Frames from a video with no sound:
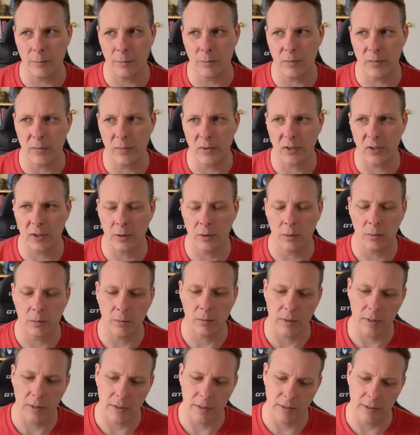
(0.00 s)

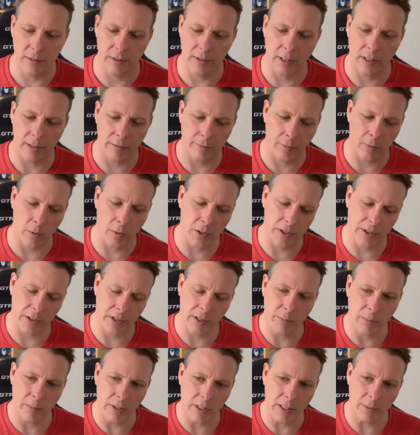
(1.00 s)
So unfortunately,
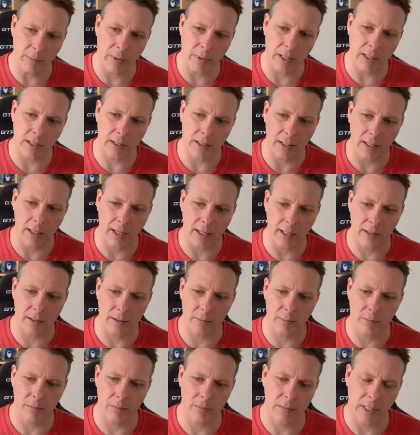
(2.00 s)
the mini painting had
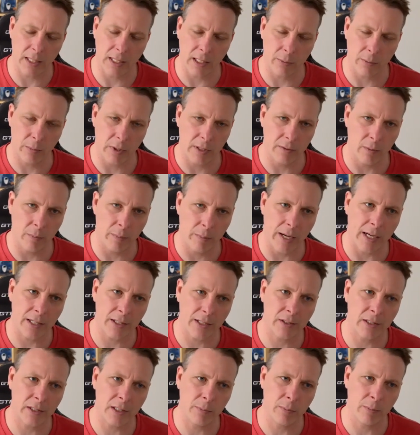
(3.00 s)
to take a bit of a
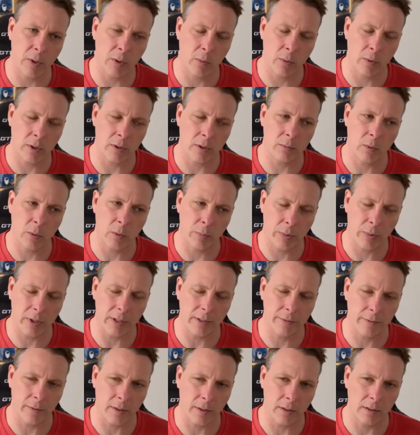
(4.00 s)
backseat, but we're
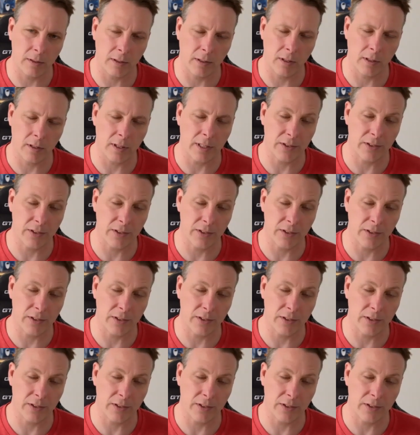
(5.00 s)
pretty far along.